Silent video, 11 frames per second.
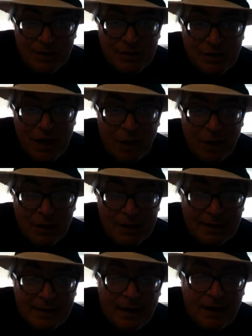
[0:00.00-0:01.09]
So.
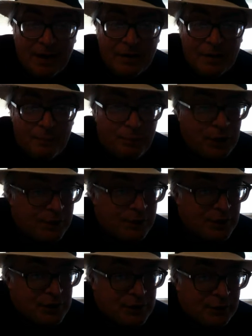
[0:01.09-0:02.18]
Uh, in the
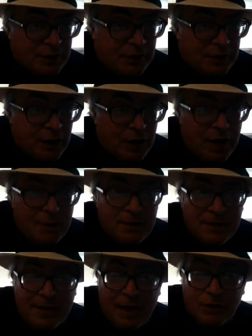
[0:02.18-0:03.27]
previous video, I
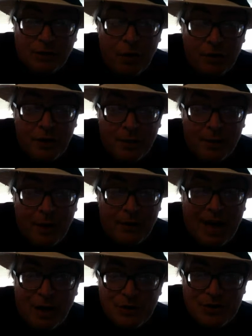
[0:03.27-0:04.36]
began talking about the
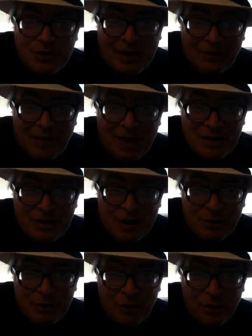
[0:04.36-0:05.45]
houses at last, and
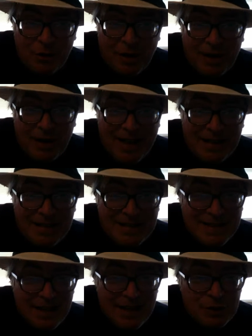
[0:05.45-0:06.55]
I was talking about
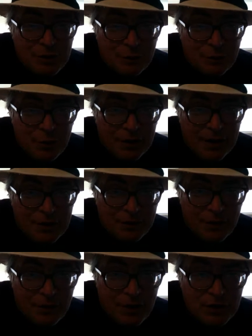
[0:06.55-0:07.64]
Hades Gates of Ruin as the
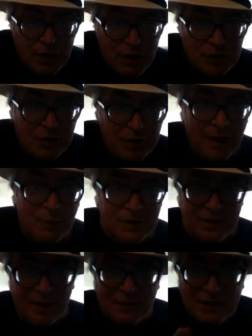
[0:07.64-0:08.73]
first house, and I was
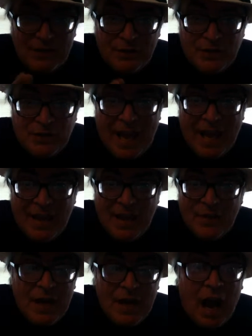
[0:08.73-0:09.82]
left in the
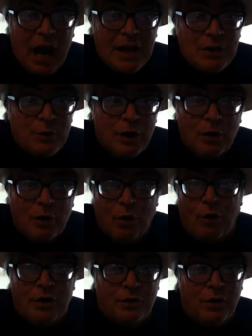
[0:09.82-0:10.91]
in the Hydra
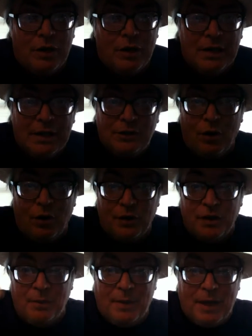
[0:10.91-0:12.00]
corridor,
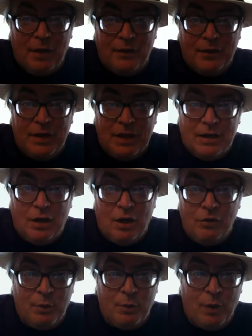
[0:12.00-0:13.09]
talking about the
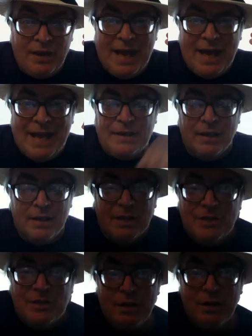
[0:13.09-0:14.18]
only one head.
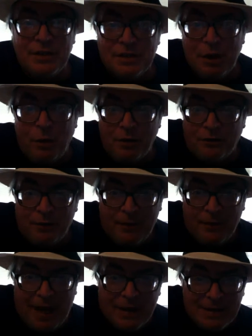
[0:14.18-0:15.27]
So let's go on from
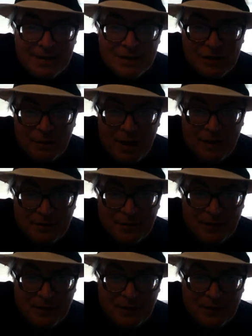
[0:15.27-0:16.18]
that. So after